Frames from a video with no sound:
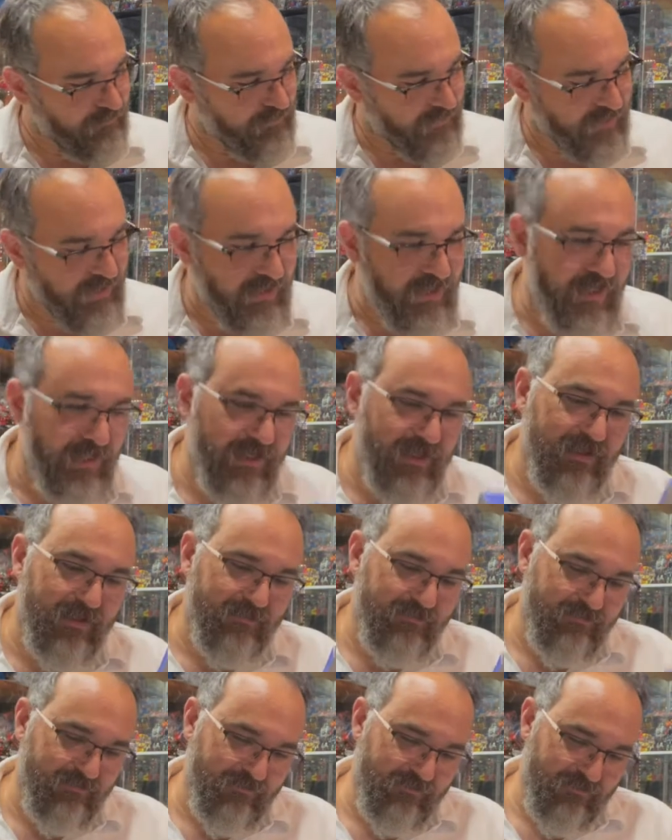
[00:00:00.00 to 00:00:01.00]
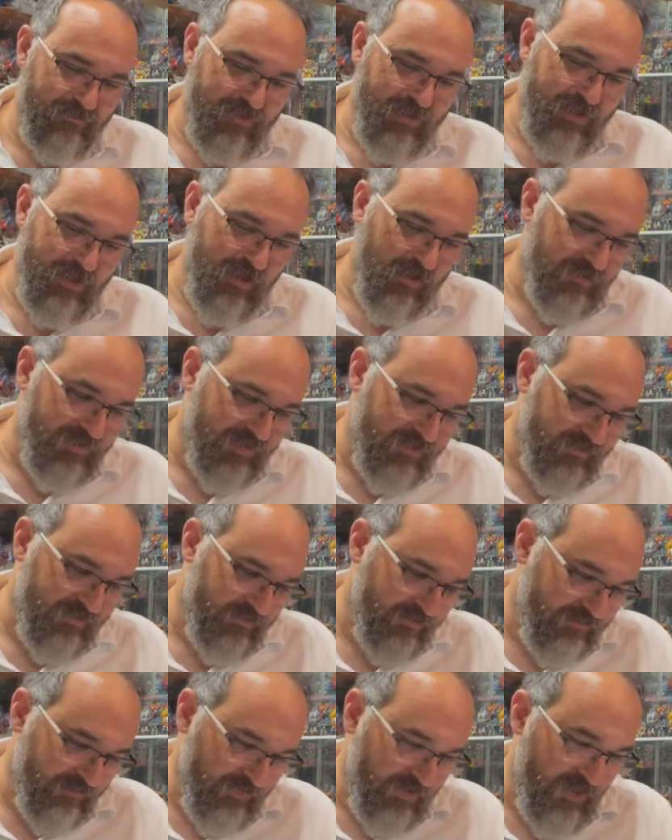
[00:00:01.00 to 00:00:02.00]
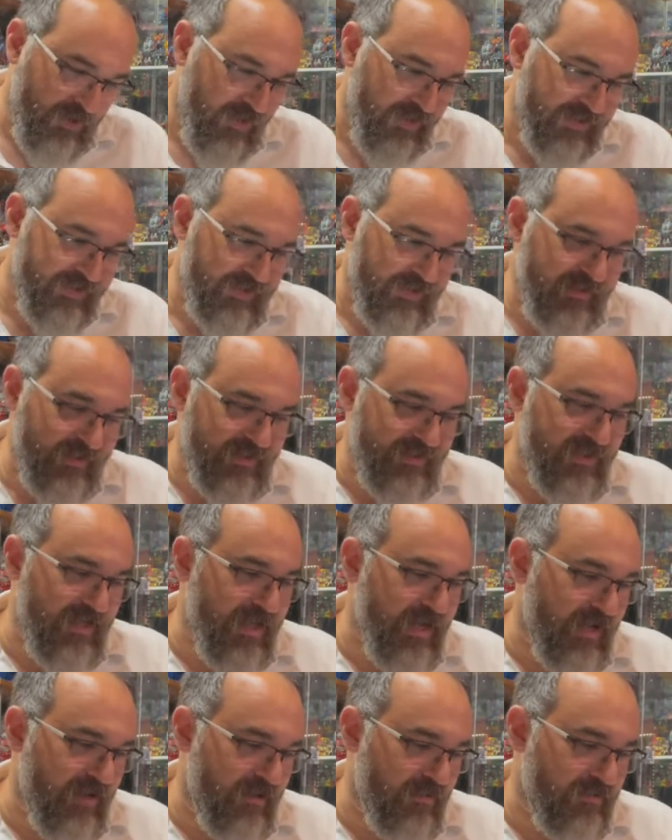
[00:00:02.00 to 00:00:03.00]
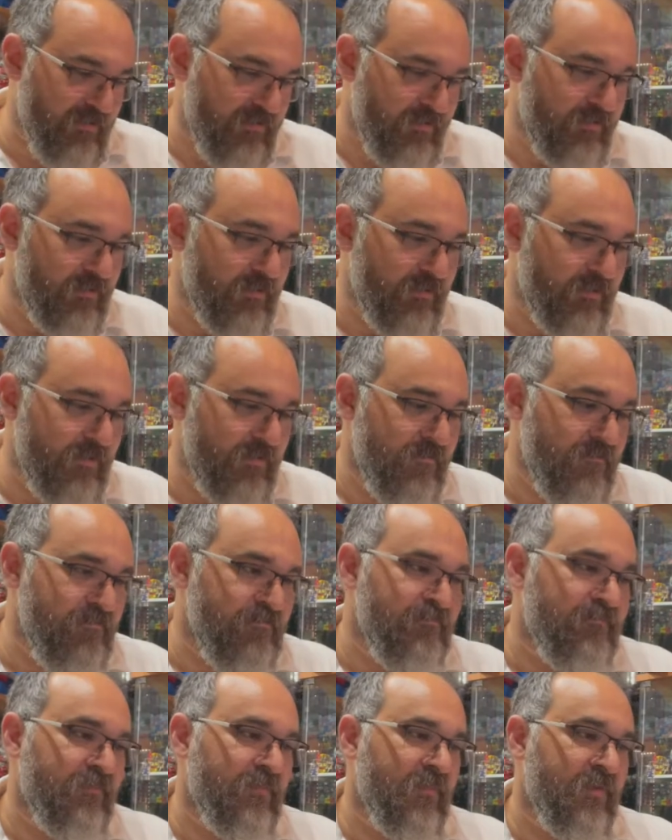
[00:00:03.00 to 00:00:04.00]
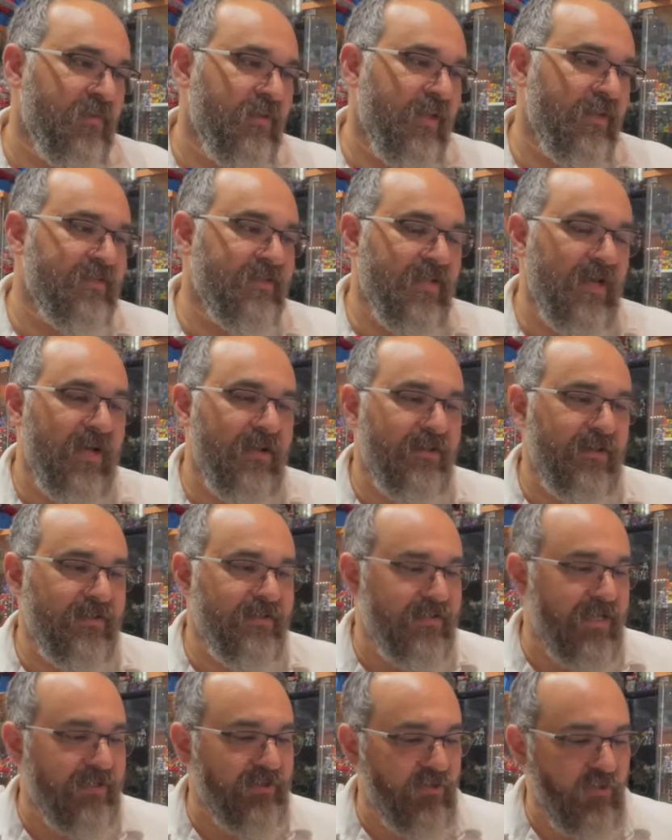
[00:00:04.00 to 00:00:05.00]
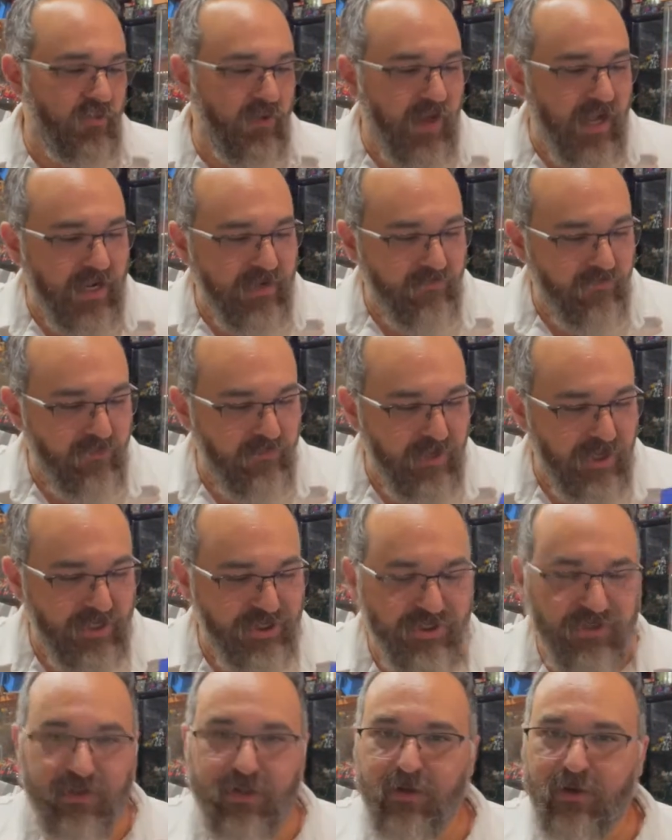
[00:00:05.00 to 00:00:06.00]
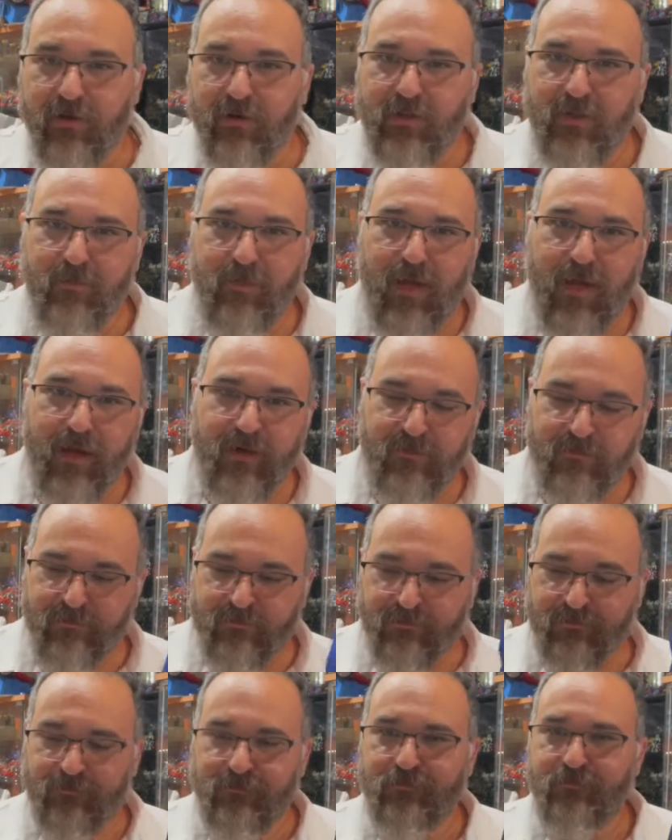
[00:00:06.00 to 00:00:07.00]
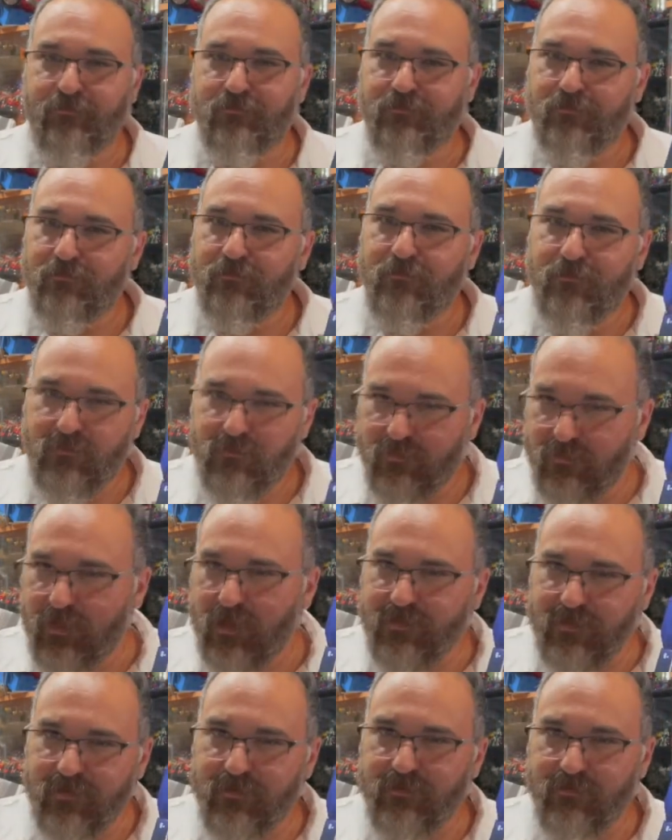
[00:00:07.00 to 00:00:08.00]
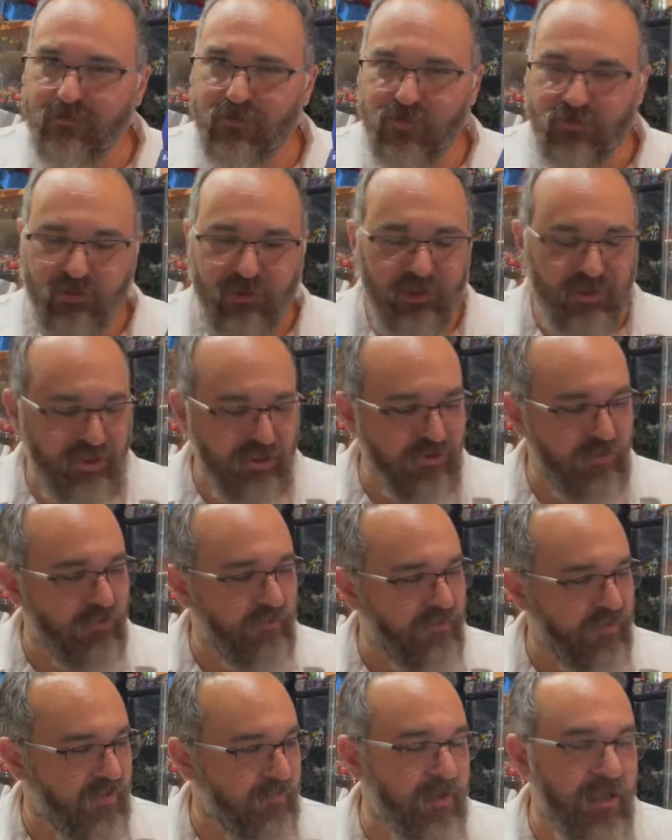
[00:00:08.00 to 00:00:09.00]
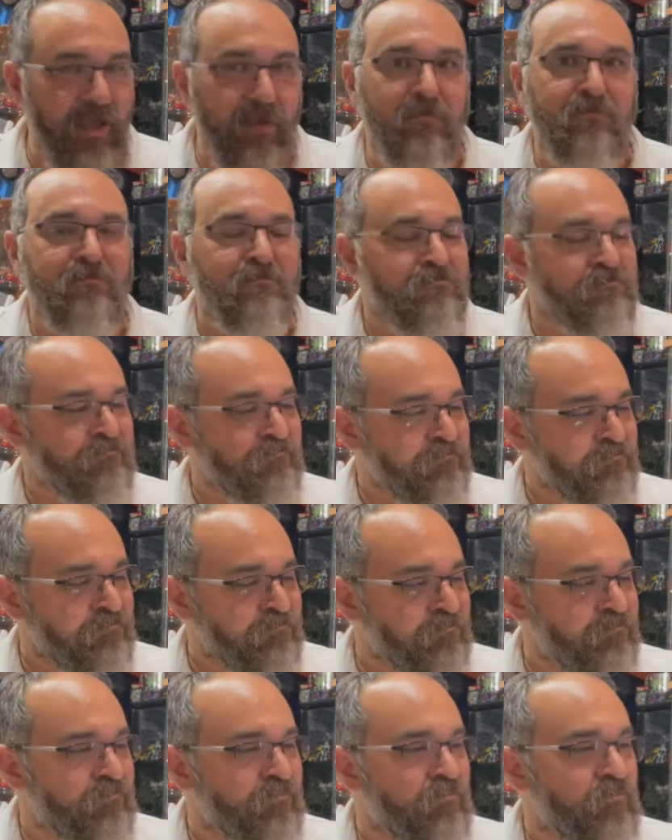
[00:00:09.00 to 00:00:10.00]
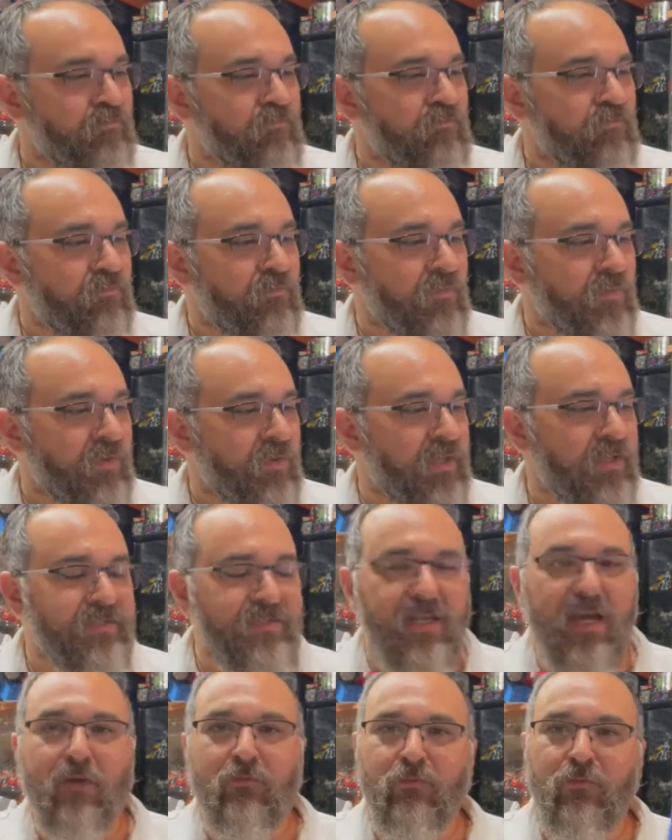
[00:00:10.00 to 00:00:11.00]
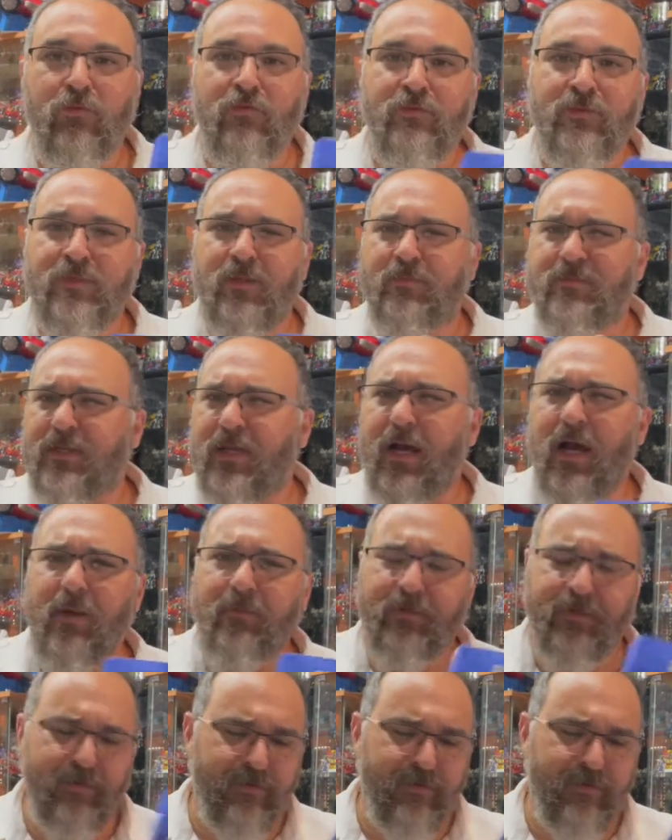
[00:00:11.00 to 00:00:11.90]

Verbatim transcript: Uh, you know, I'm just noticing this now. It's got it's got the rock formation here at the bottom. That's traditional with He-Man. It's got runes up top.